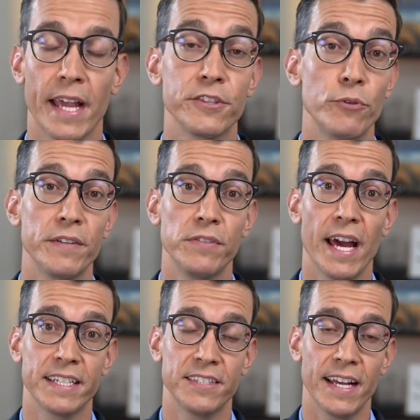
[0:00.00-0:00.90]
And the red
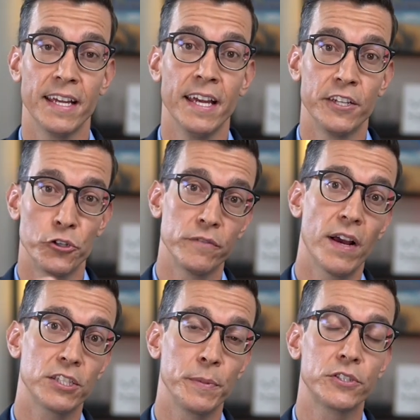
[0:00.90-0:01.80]
flag is that your
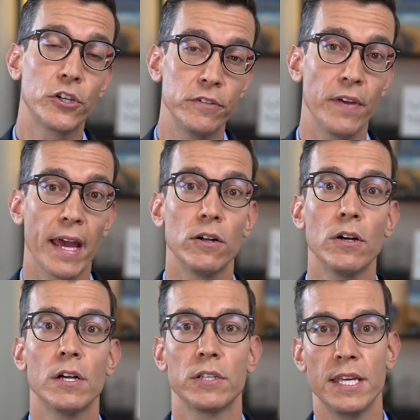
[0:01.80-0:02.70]
investments could
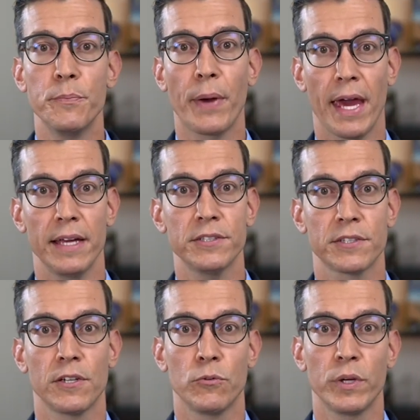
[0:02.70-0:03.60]
fail to keep
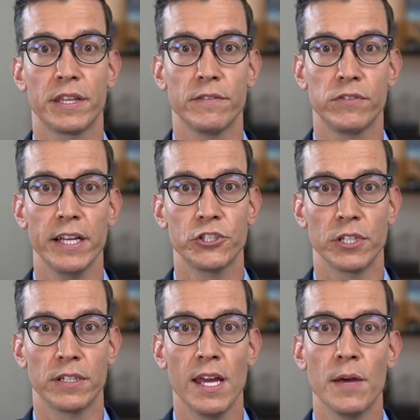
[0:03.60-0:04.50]
pace with
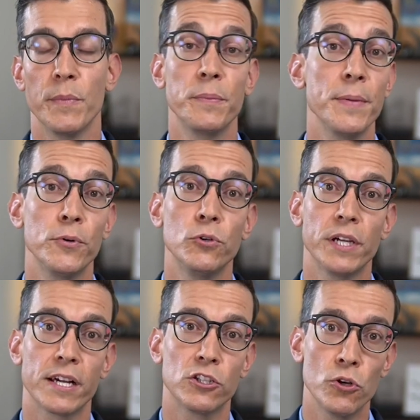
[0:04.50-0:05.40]
inflation. Many people who
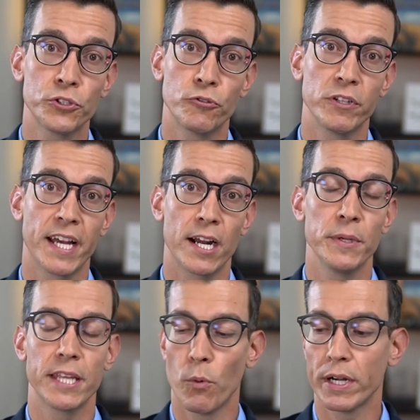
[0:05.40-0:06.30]
get close to
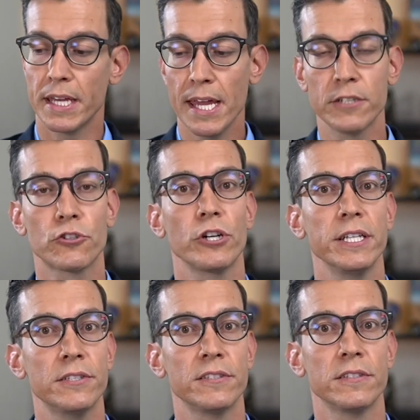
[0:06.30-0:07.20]
retirement, they want to
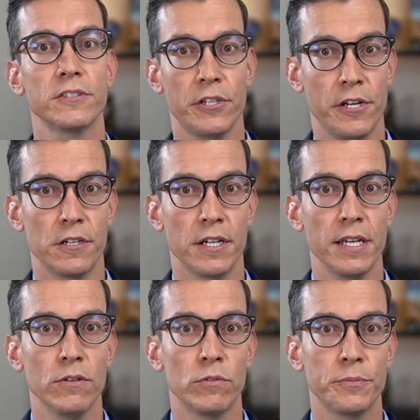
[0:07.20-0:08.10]
increase
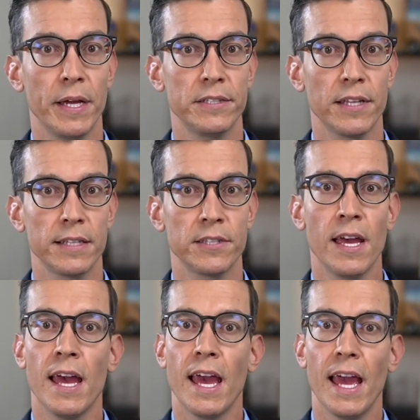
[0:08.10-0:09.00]
security, which makes sense,
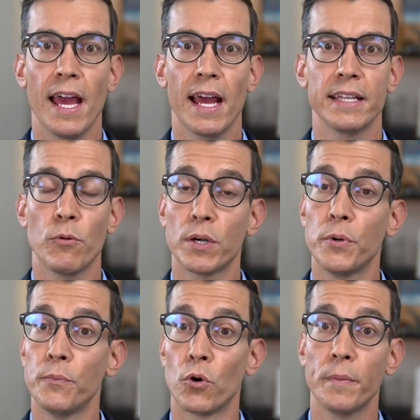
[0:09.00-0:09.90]
and they want to
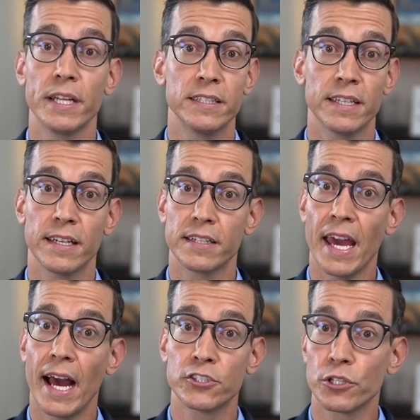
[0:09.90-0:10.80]
put more money into
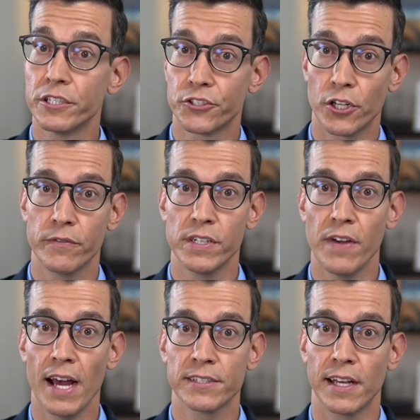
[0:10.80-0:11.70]
cash or
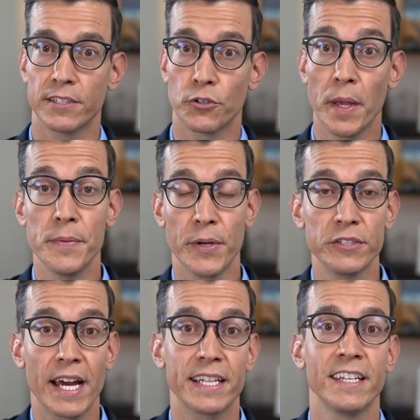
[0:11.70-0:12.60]
conservative assets, or maybe
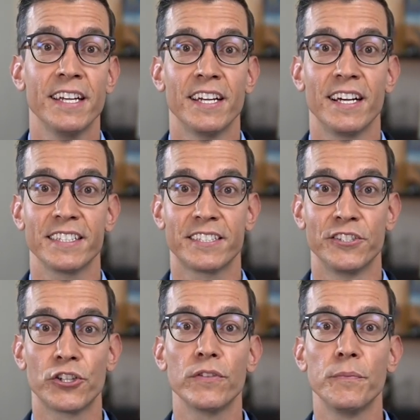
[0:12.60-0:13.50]
build that
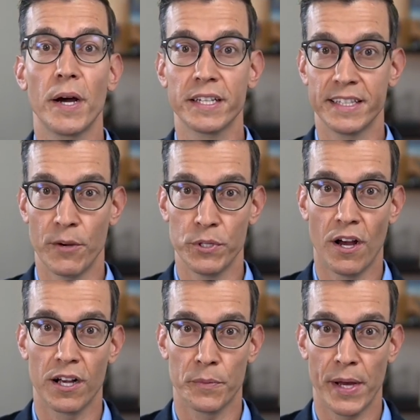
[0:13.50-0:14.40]
conservative bucket that we
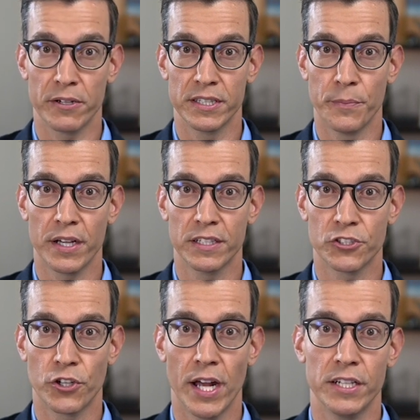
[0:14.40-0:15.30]
talk about in the bucket
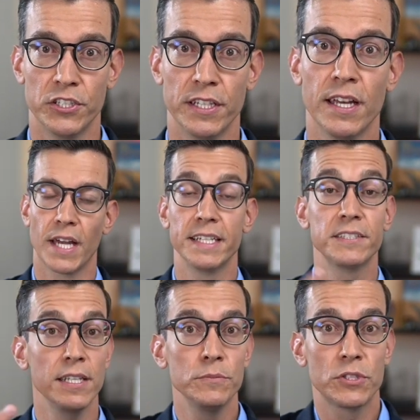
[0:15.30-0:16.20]
strategy. And it
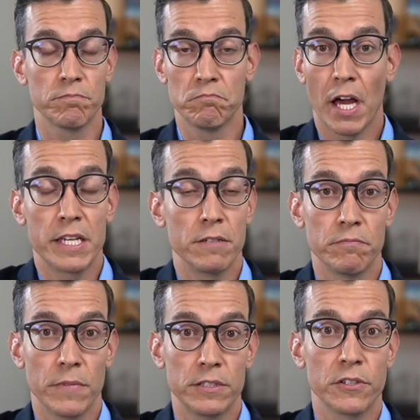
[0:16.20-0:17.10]
seems like
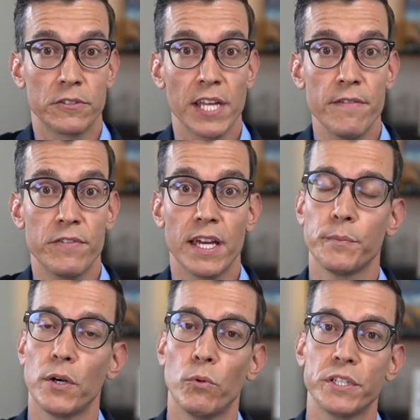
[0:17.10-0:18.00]
it's a safe
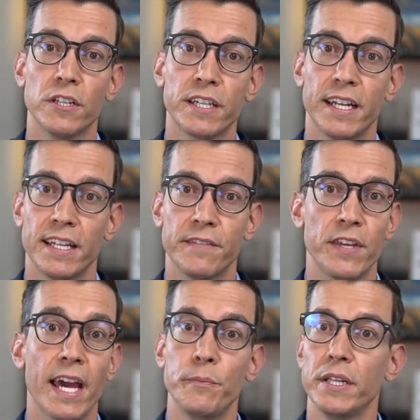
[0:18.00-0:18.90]
thing, but when you look at it, if
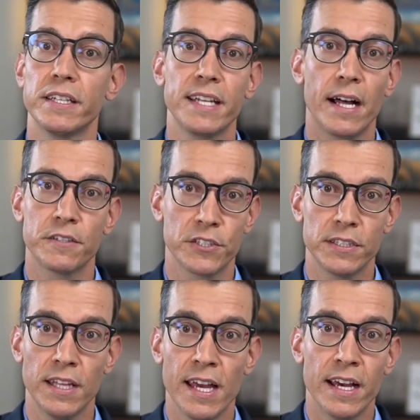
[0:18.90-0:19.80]
you had $1 million
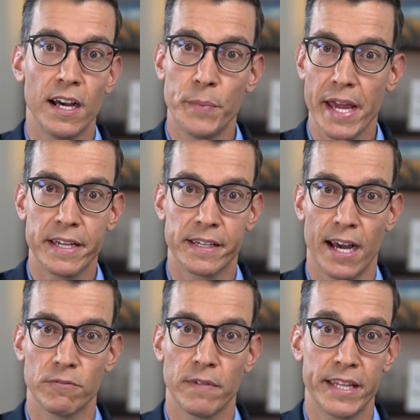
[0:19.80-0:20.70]
in a bank
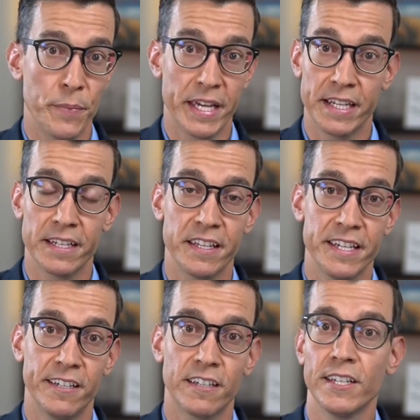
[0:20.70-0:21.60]
account at the beginning of the
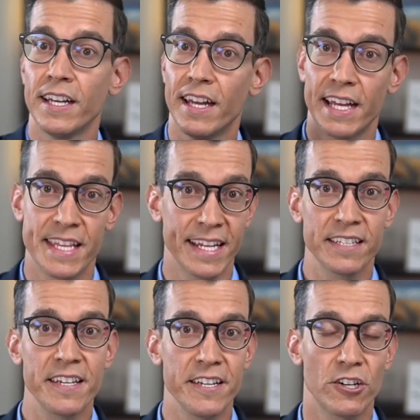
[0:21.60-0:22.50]
year, at the
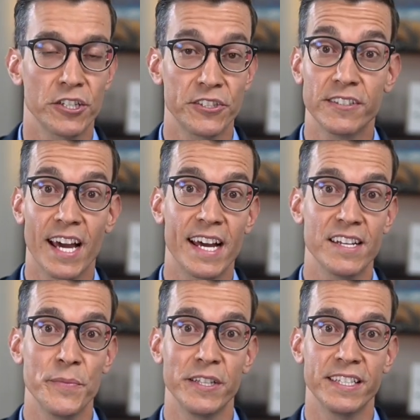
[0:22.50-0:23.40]
end of the year, you still
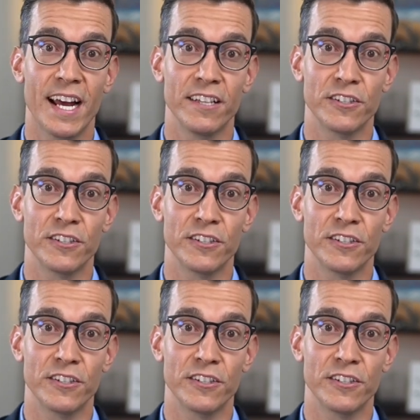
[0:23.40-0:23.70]
got $1 million.